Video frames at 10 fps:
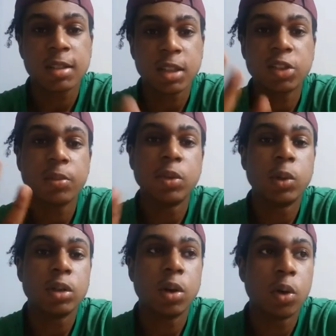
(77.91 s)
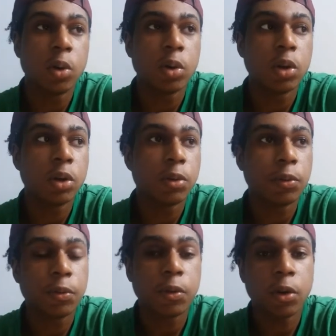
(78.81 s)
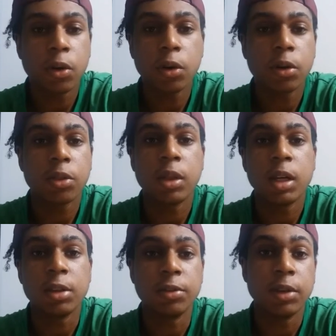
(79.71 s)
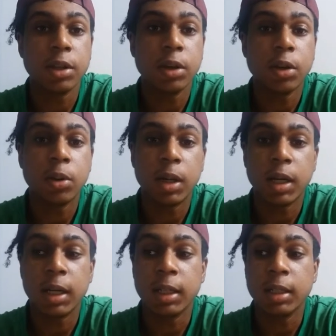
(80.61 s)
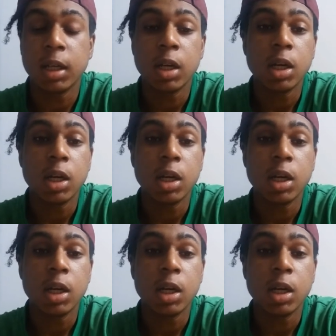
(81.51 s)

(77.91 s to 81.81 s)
Since I'm doing the whole 4 things video and